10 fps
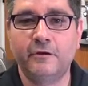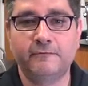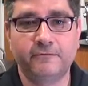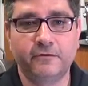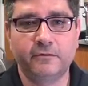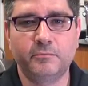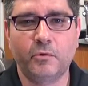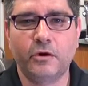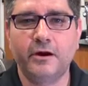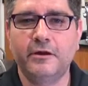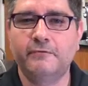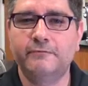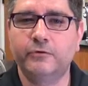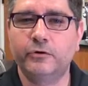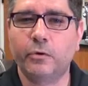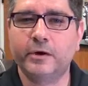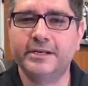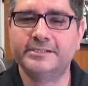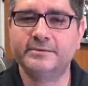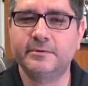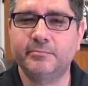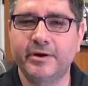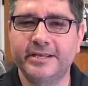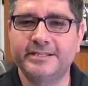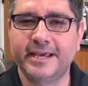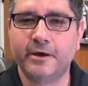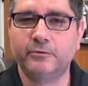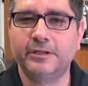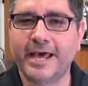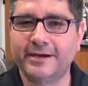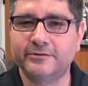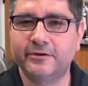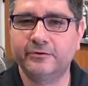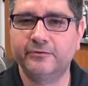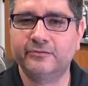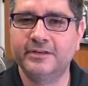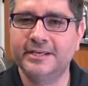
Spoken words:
Furthermore, for an organism to break down lactose,